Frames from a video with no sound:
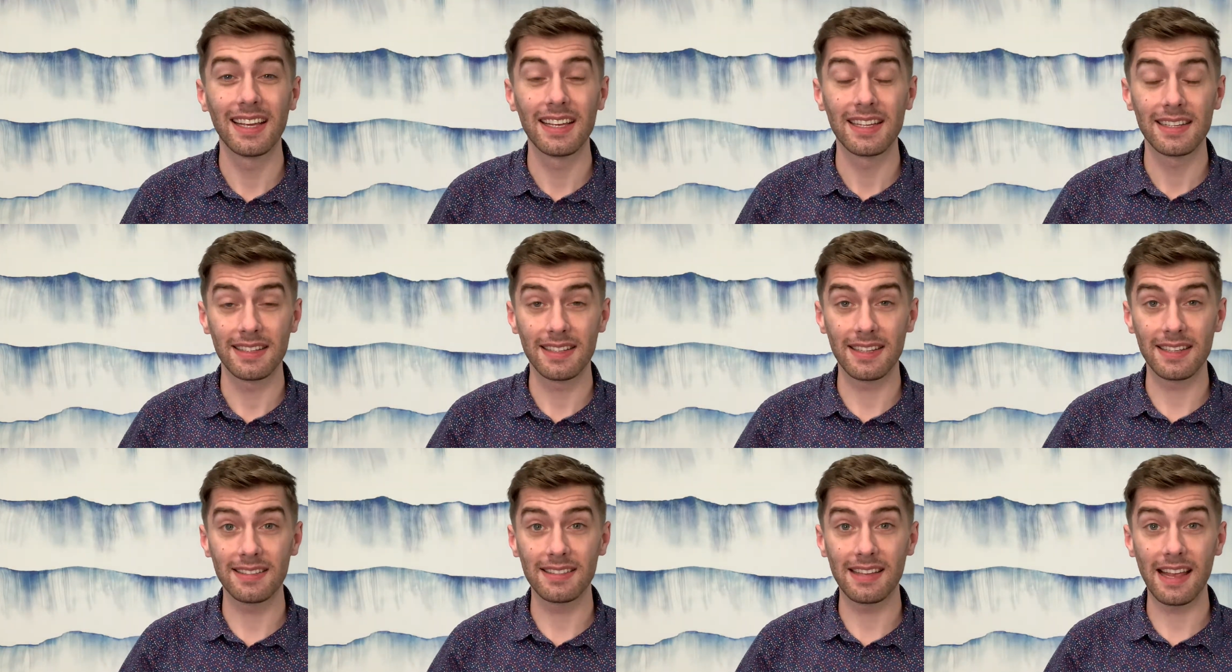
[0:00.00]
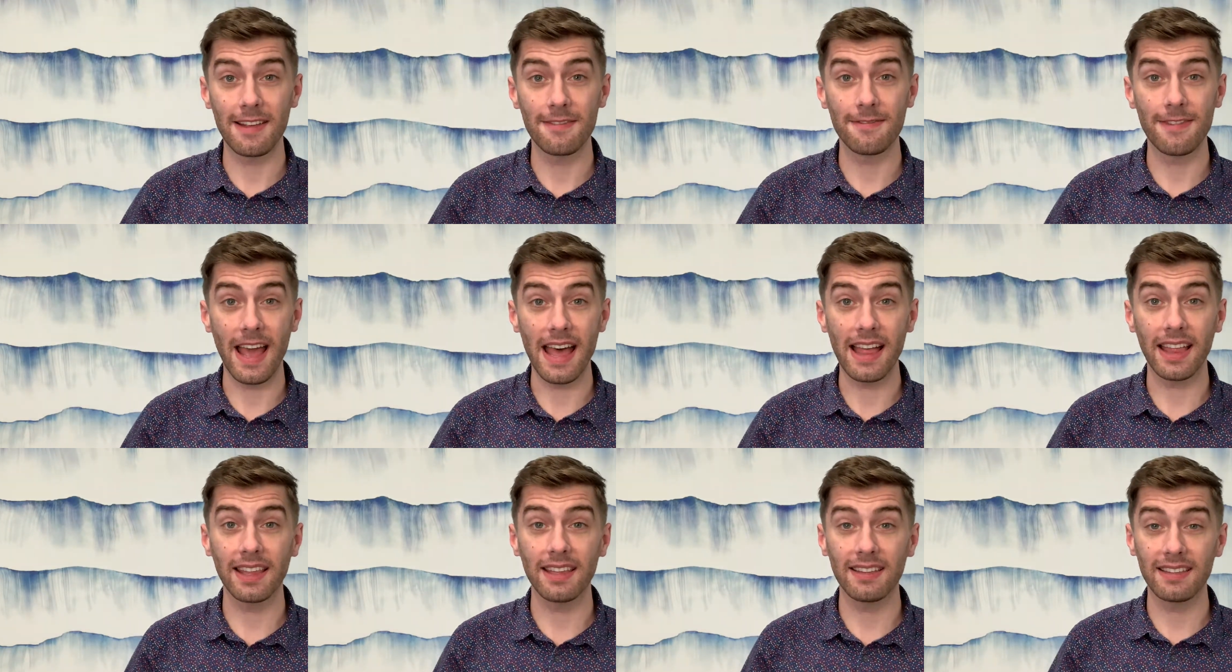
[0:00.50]
To say
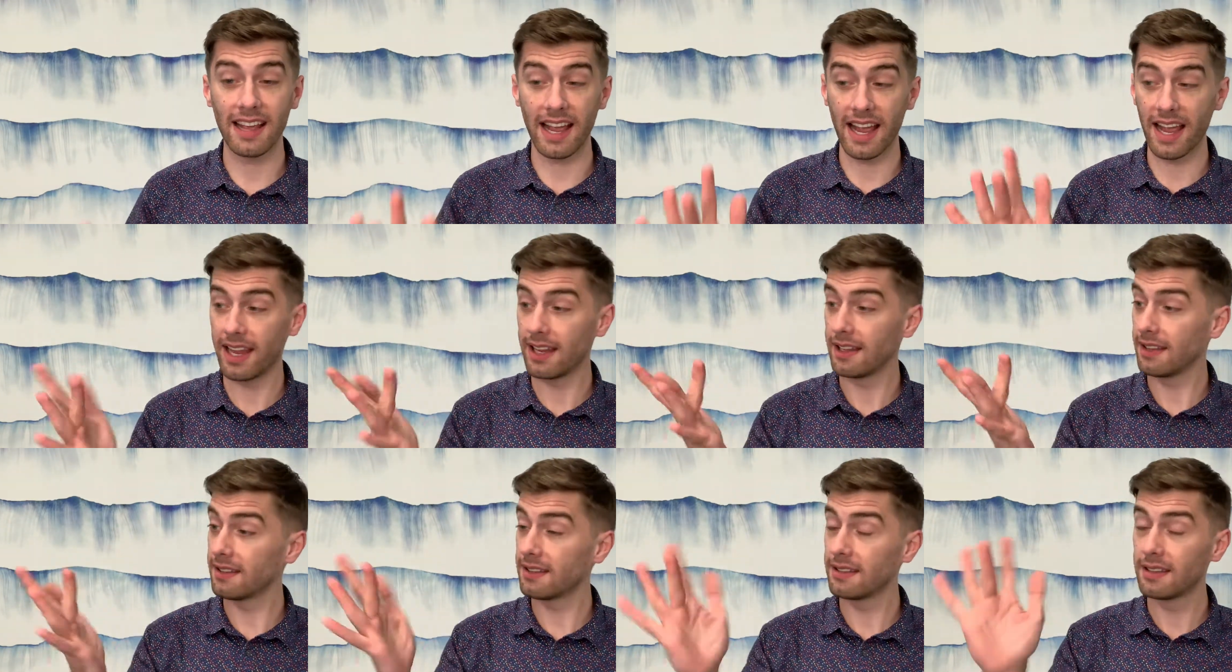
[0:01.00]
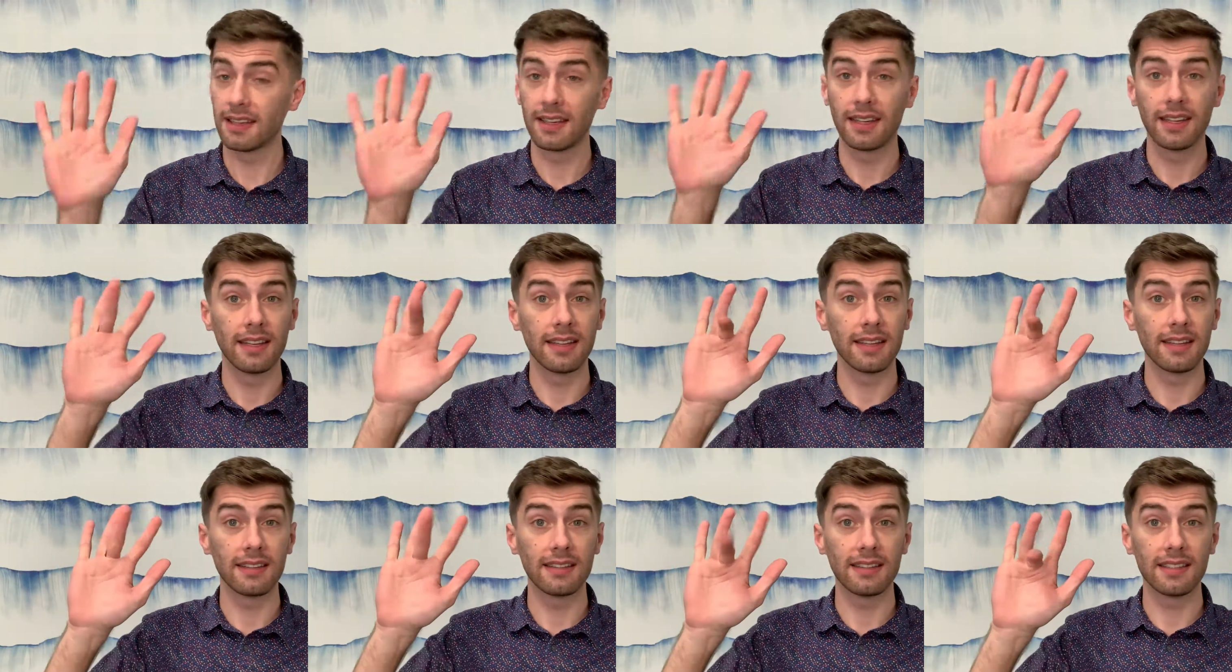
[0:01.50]
Valentine's,
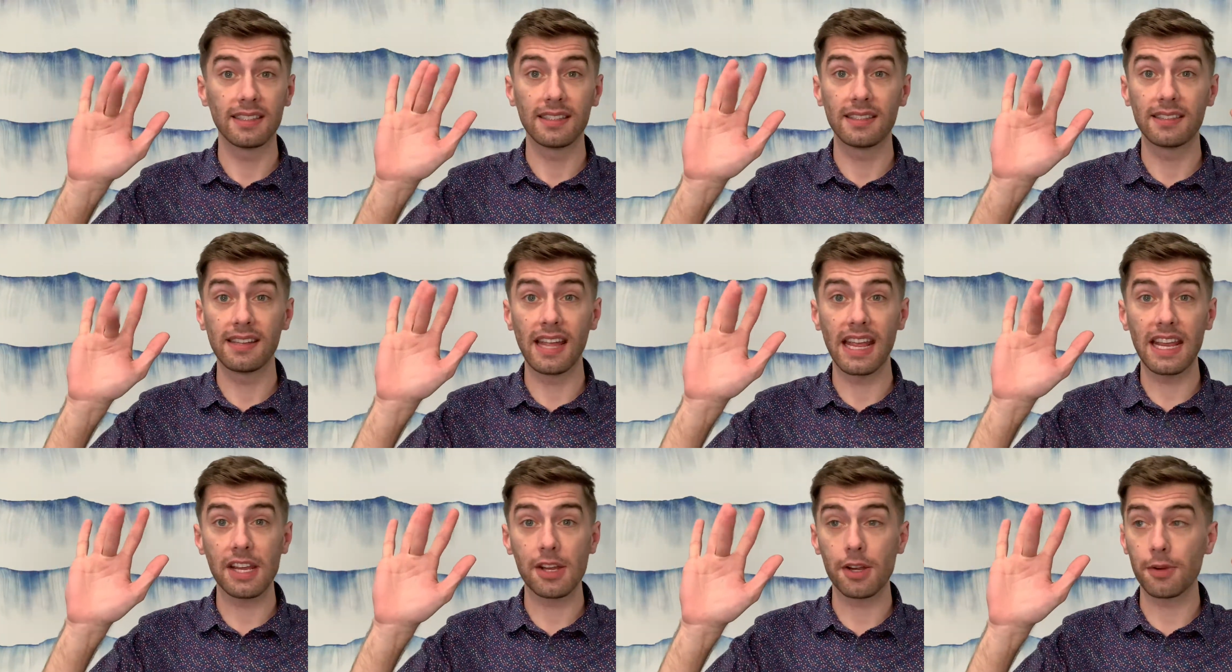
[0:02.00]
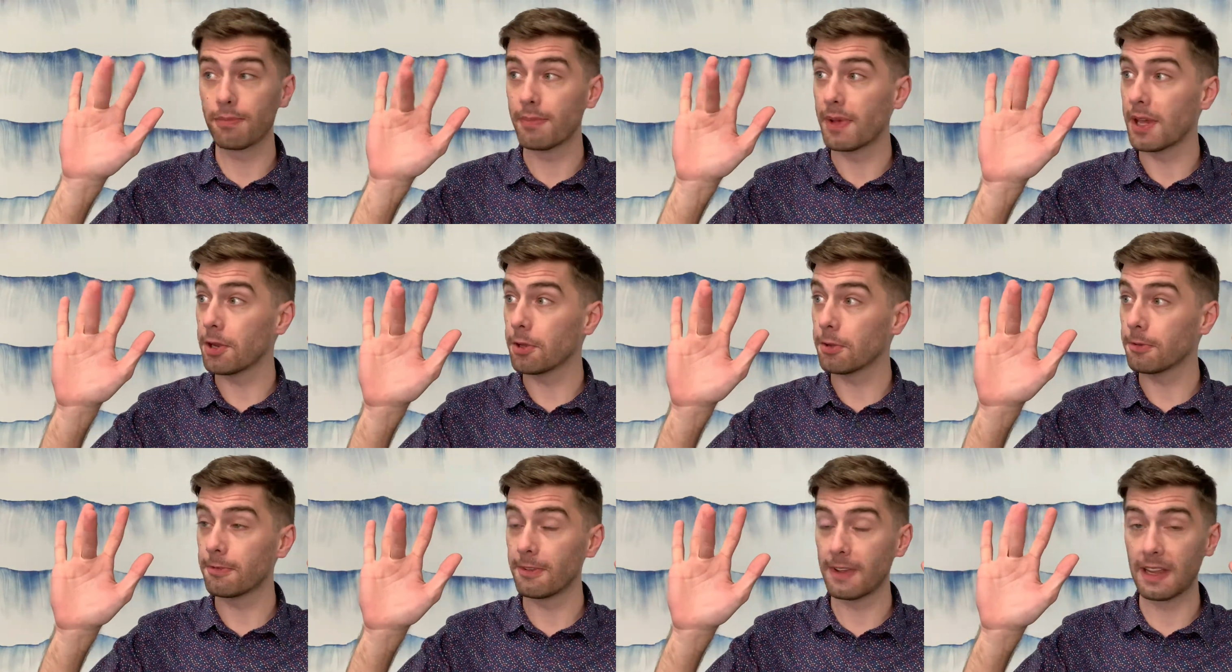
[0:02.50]
take your
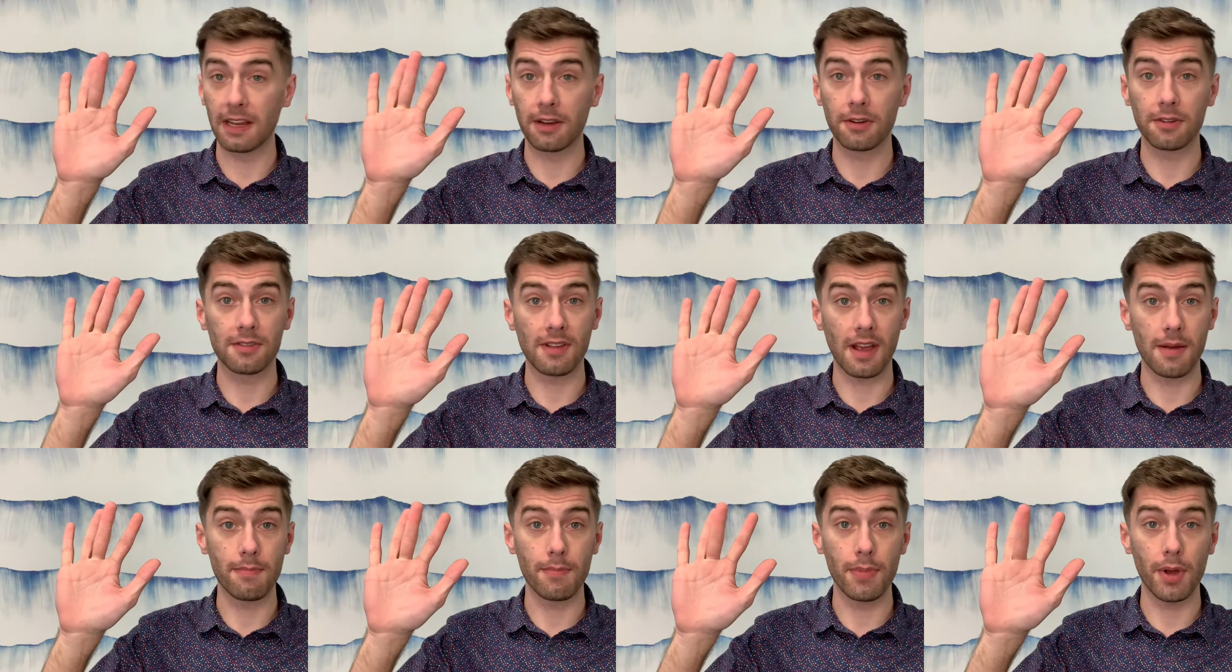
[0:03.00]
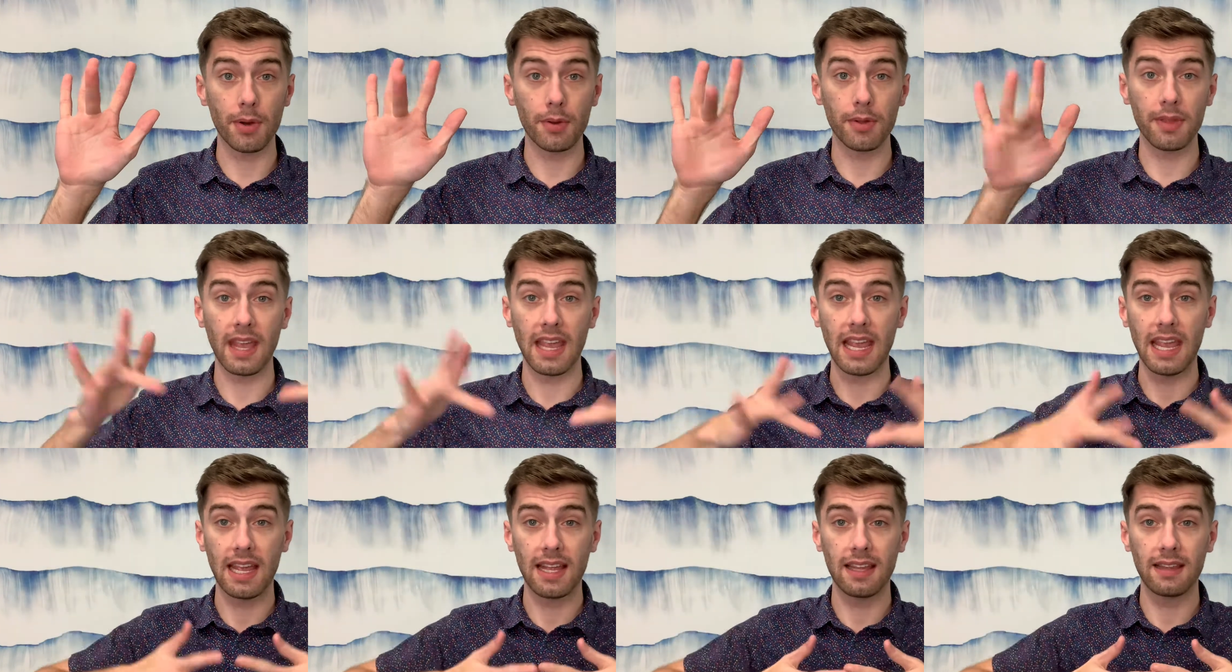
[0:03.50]
middle fingers on both
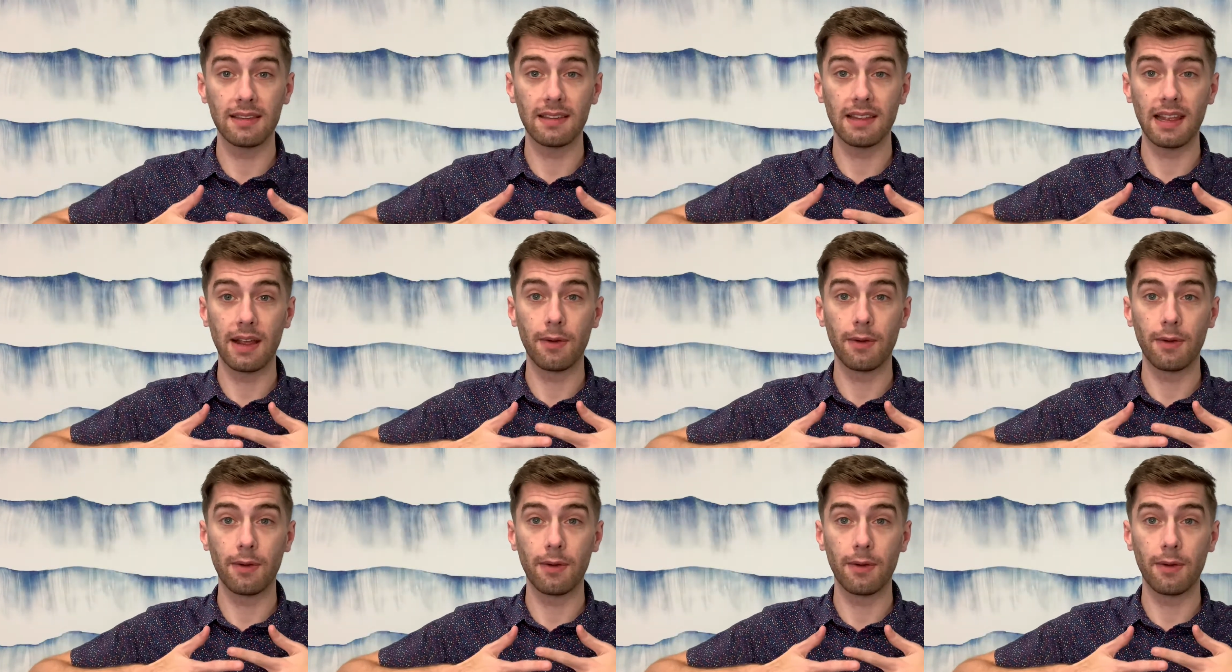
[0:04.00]
hands